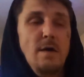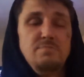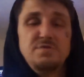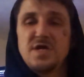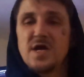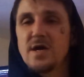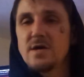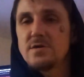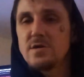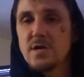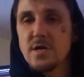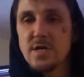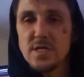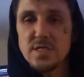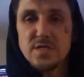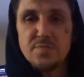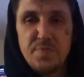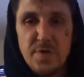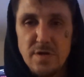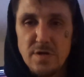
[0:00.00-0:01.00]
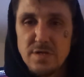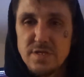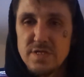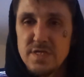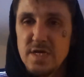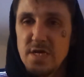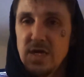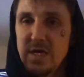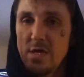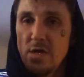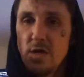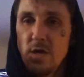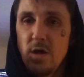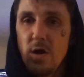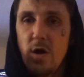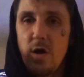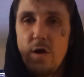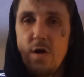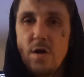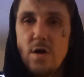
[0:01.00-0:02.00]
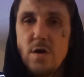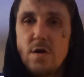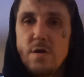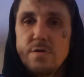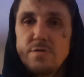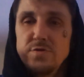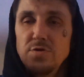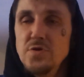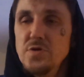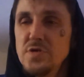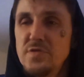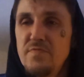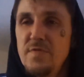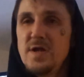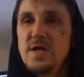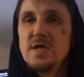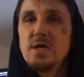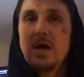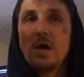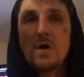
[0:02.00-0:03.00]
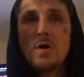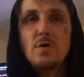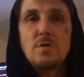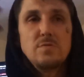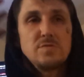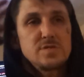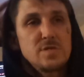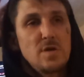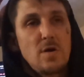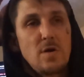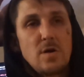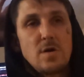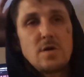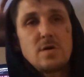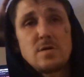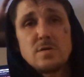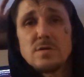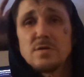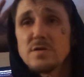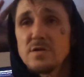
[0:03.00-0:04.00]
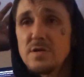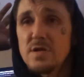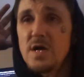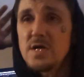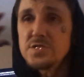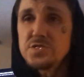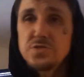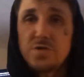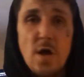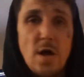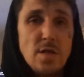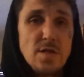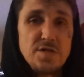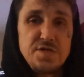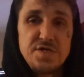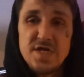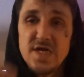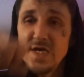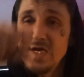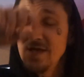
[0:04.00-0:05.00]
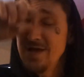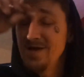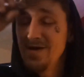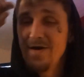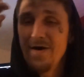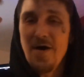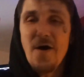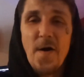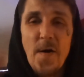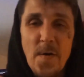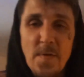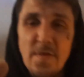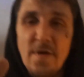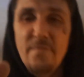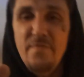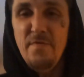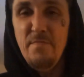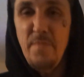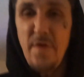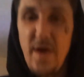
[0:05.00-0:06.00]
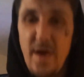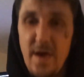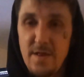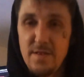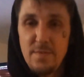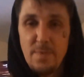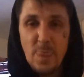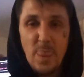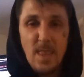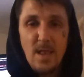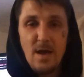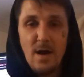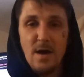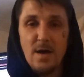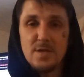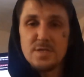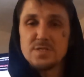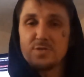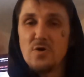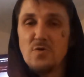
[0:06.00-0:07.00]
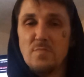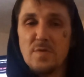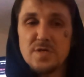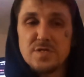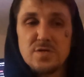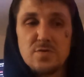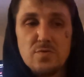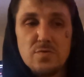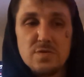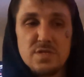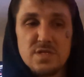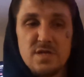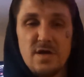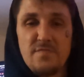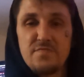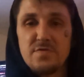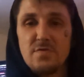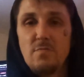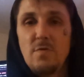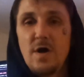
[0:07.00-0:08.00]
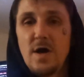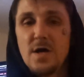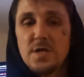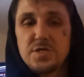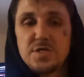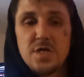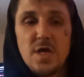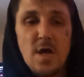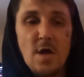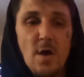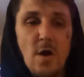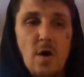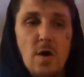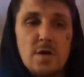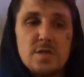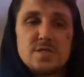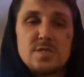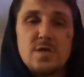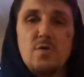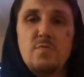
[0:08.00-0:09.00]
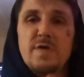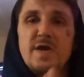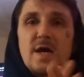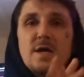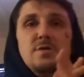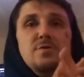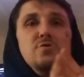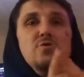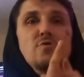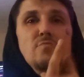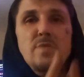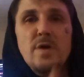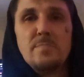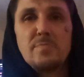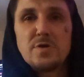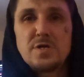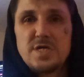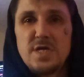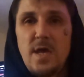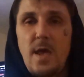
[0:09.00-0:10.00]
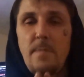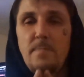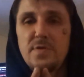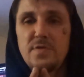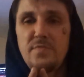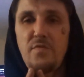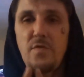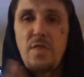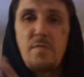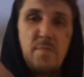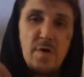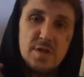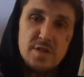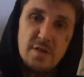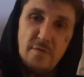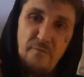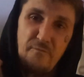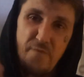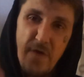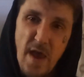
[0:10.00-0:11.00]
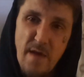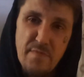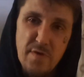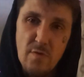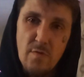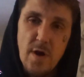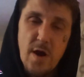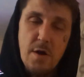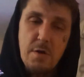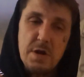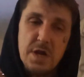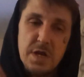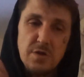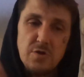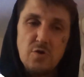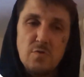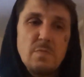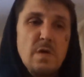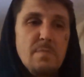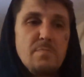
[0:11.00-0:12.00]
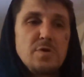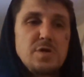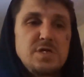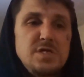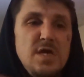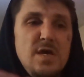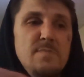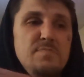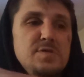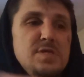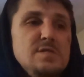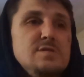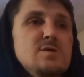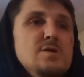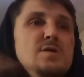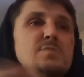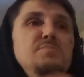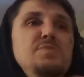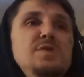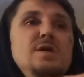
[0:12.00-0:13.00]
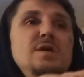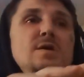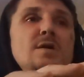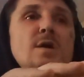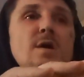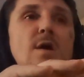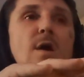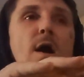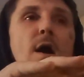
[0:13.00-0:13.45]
Check out our conspiracy, our news videos, our astrology, all of it, man. So much cool stuff to watch. Also, we got new memberships for the month of February. New memberships is going to be